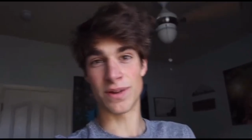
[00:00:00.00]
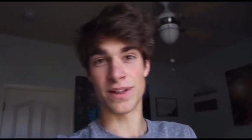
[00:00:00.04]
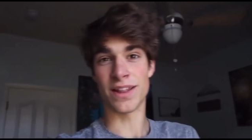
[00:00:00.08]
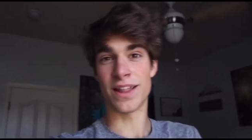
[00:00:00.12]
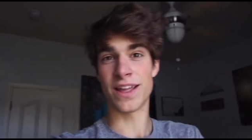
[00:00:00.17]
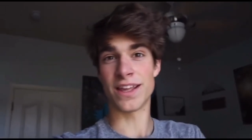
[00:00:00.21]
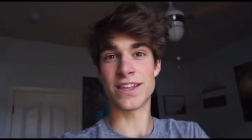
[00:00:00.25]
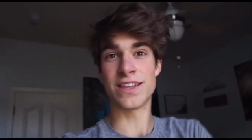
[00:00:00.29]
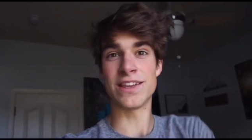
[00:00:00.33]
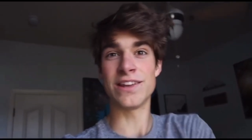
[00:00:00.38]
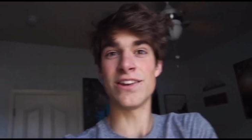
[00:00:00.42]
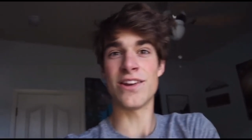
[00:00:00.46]

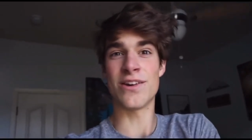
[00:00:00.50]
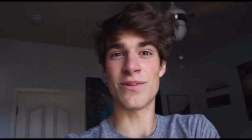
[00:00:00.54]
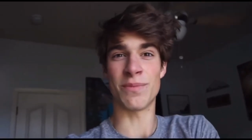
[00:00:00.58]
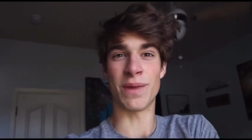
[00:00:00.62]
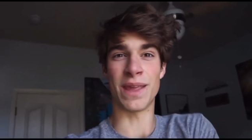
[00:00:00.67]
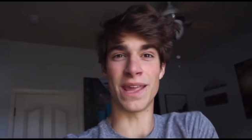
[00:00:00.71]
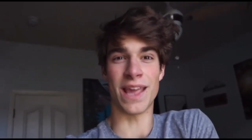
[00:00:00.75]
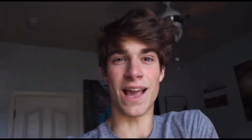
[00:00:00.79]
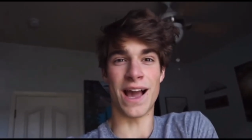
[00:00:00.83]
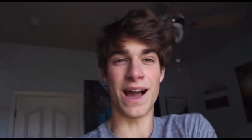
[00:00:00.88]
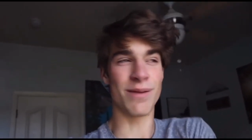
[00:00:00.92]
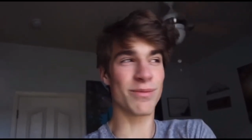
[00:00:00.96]
like, you know
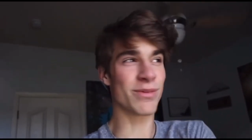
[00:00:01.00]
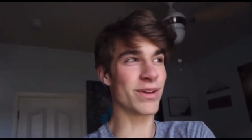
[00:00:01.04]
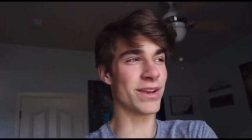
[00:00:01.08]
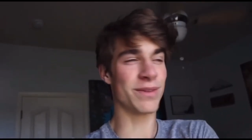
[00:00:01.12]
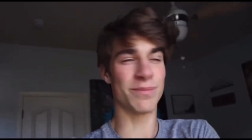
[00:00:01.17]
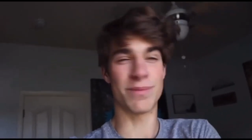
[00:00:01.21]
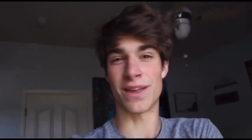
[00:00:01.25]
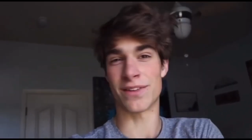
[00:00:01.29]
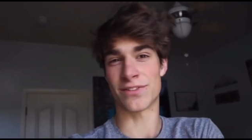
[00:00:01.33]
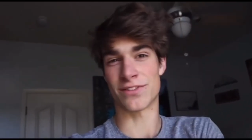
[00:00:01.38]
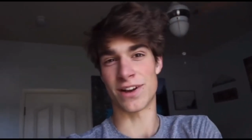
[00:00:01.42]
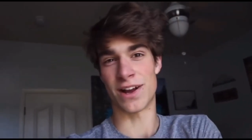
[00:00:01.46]
me, I'm gonna
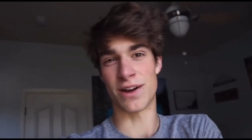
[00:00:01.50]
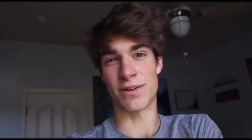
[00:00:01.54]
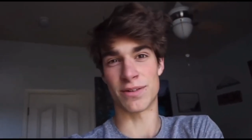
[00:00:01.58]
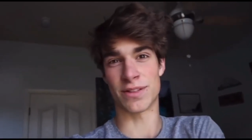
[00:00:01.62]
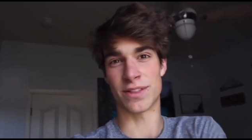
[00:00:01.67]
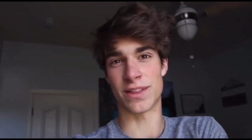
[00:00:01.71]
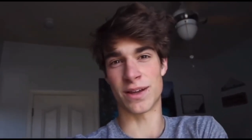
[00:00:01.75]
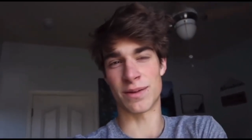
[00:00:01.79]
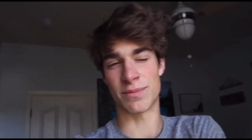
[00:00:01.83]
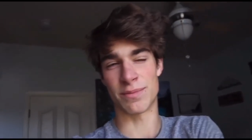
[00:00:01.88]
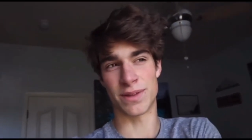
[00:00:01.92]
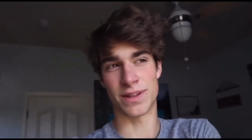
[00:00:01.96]
mess around with
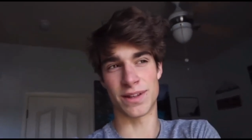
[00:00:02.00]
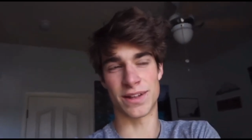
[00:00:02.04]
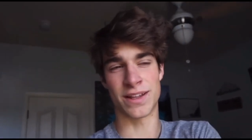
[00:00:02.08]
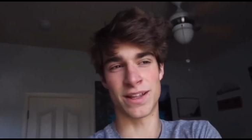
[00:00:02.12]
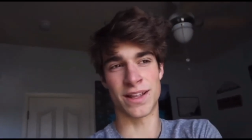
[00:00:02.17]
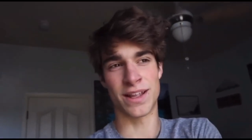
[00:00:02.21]
them and